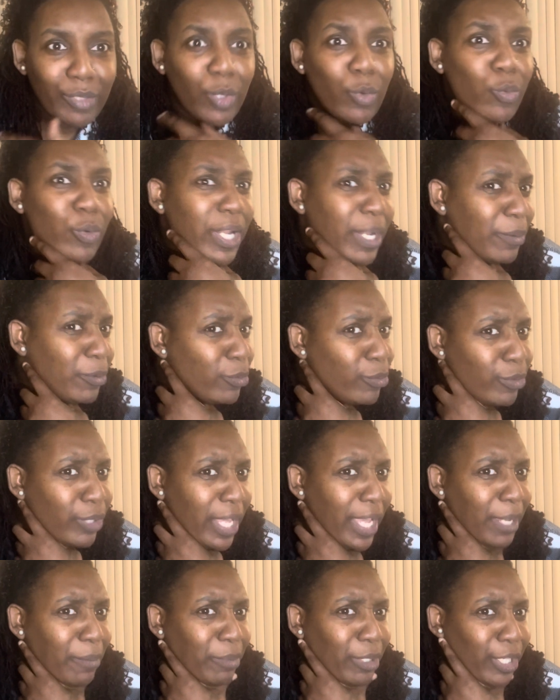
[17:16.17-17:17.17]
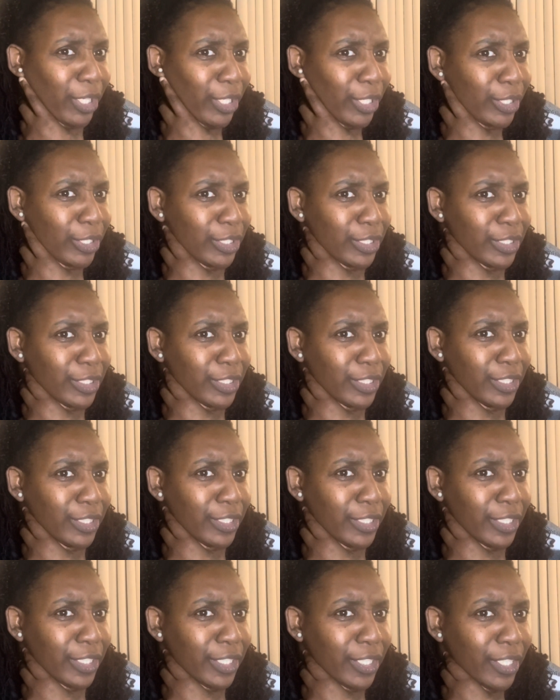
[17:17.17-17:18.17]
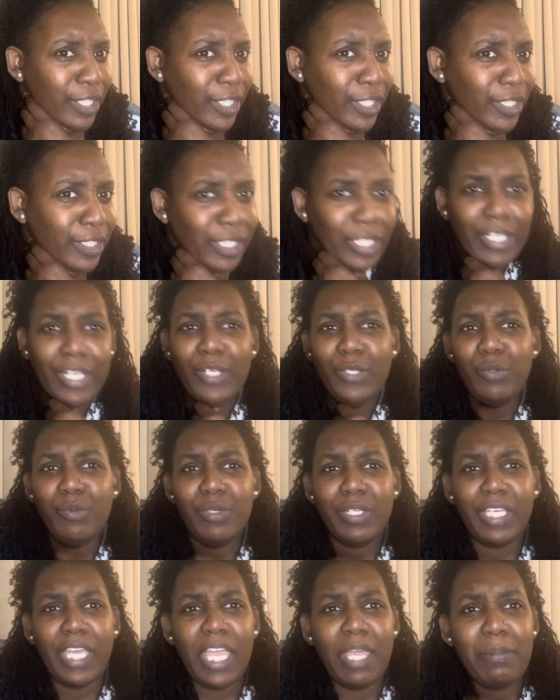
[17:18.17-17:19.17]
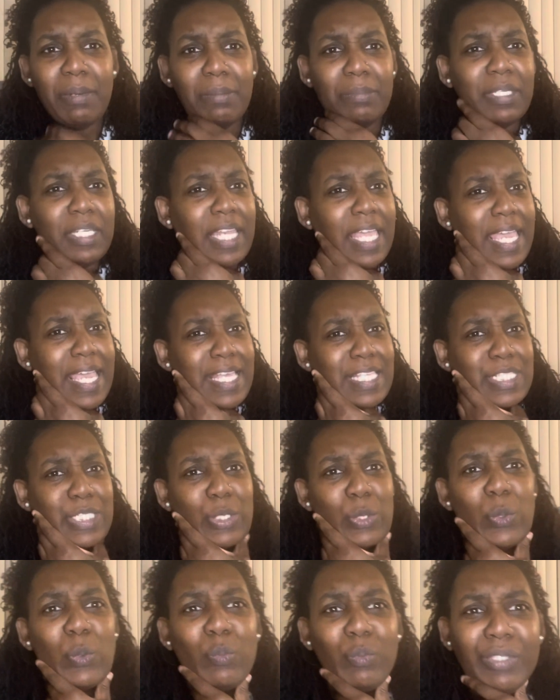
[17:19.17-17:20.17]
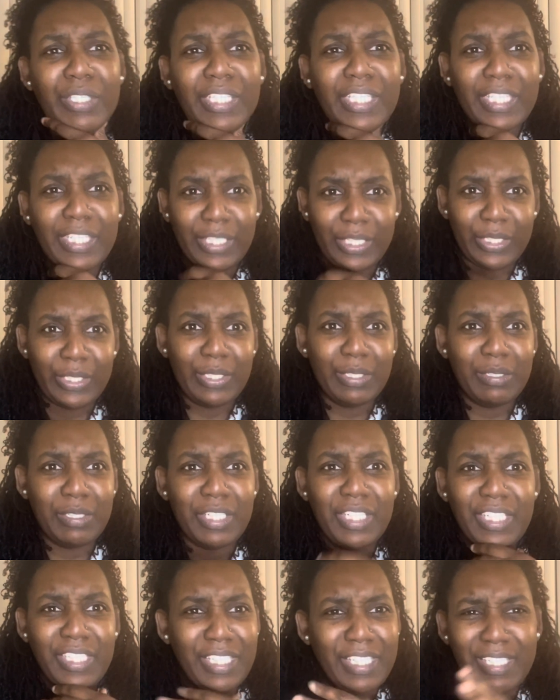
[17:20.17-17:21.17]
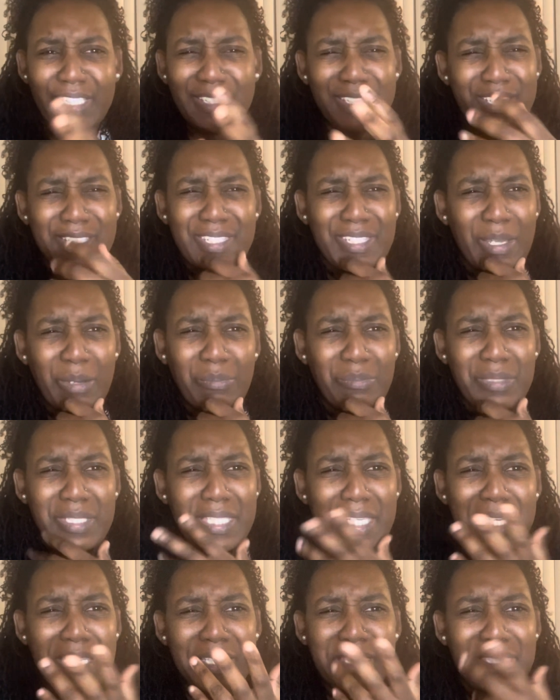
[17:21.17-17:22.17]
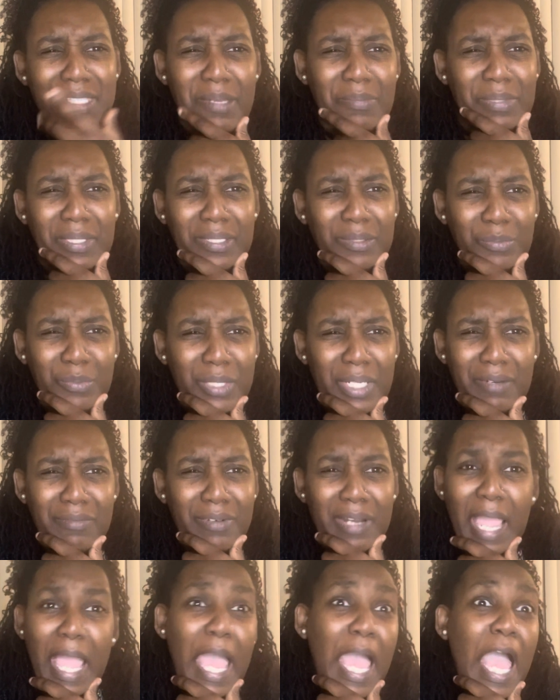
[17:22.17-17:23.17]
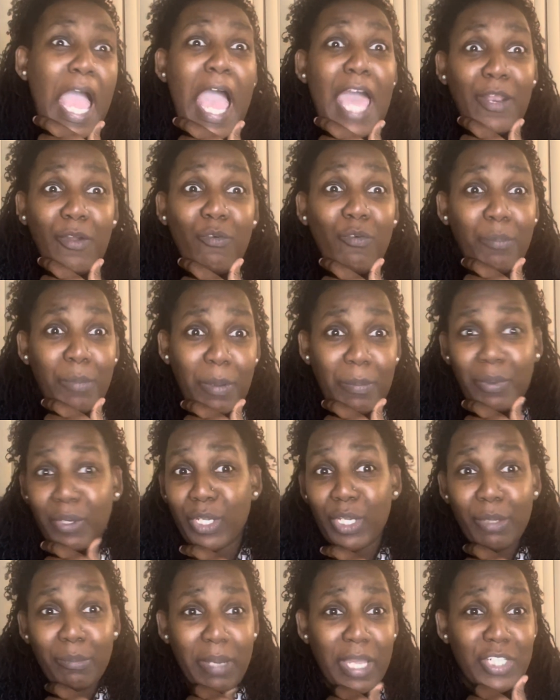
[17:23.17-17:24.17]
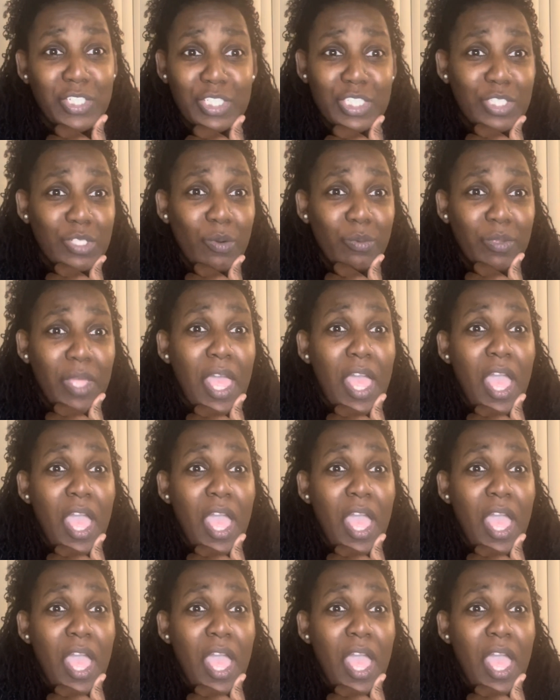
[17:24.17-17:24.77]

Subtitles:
that dude name again? Yeah, that dude that came up the last little week and did something, said something or whatever. I don't remember him. I just know